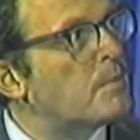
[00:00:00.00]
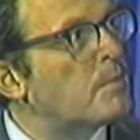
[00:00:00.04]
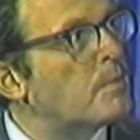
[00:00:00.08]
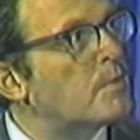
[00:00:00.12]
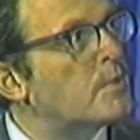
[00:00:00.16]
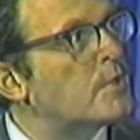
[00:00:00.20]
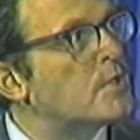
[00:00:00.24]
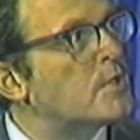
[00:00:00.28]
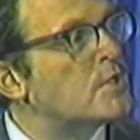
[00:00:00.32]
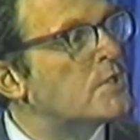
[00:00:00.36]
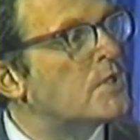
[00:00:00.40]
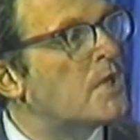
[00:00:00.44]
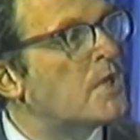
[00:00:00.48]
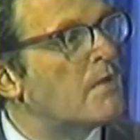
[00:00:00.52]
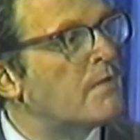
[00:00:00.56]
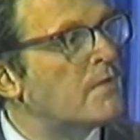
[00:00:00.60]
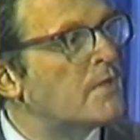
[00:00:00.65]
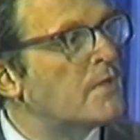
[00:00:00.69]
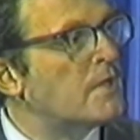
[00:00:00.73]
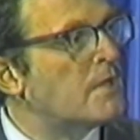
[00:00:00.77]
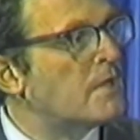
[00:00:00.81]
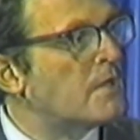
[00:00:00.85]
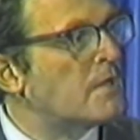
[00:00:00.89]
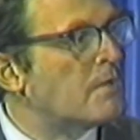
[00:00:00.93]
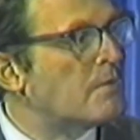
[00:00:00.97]
discovered
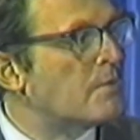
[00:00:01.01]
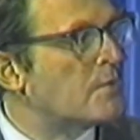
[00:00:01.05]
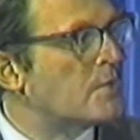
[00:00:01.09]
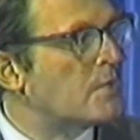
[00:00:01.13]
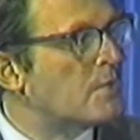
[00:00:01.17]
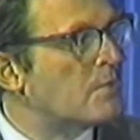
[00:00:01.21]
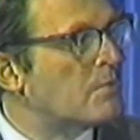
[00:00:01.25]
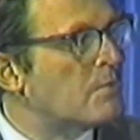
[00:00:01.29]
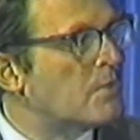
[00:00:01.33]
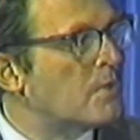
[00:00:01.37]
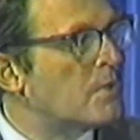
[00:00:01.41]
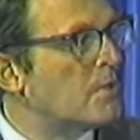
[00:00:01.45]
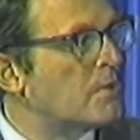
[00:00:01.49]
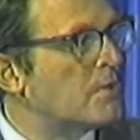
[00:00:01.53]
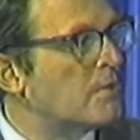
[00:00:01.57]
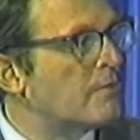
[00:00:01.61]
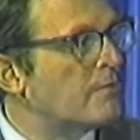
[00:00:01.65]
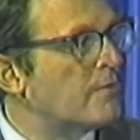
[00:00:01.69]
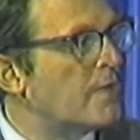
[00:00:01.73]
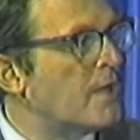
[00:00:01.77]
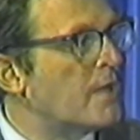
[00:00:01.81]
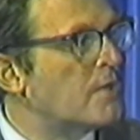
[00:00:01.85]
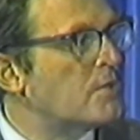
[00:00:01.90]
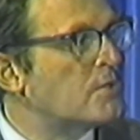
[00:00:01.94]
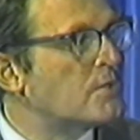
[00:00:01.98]
that there was a world of
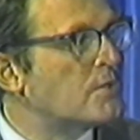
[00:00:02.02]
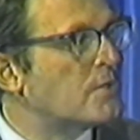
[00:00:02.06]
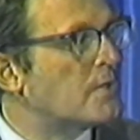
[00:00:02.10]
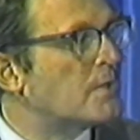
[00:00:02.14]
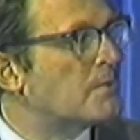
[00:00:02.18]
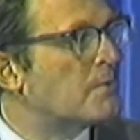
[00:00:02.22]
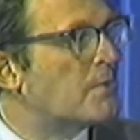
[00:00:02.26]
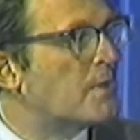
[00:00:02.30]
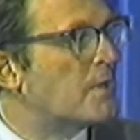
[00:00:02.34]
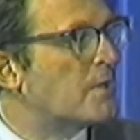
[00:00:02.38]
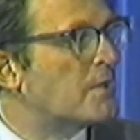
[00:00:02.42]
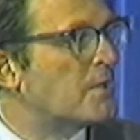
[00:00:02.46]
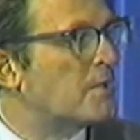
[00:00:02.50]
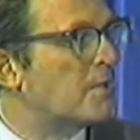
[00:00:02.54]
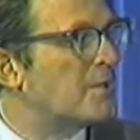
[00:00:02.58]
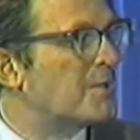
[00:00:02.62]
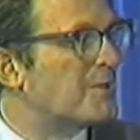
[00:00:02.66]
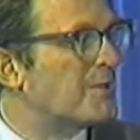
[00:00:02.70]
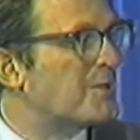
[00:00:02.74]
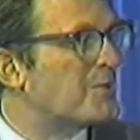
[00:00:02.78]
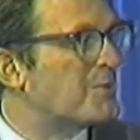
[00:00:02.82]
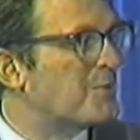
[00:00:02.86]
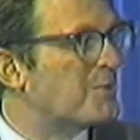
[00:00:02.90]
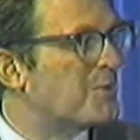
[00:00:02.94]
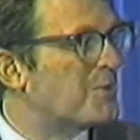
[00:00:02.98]
nature that one could
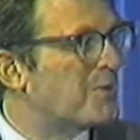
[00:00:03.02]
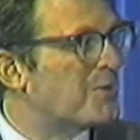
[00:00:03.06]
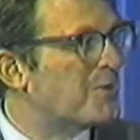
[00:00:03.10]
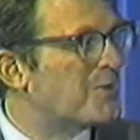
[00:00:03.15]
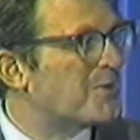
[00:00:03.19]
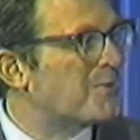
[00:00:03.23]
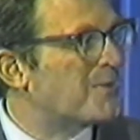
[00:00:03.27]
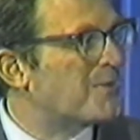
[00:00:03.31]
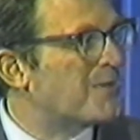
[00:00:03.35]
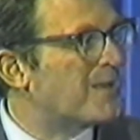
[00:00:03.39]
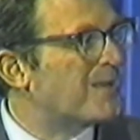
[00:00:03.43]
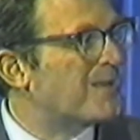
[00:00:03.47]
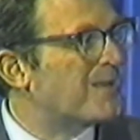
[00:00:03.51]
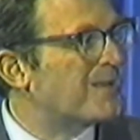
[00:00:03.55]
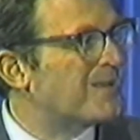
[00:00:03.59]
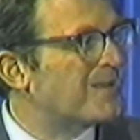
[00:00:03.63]
explore as well.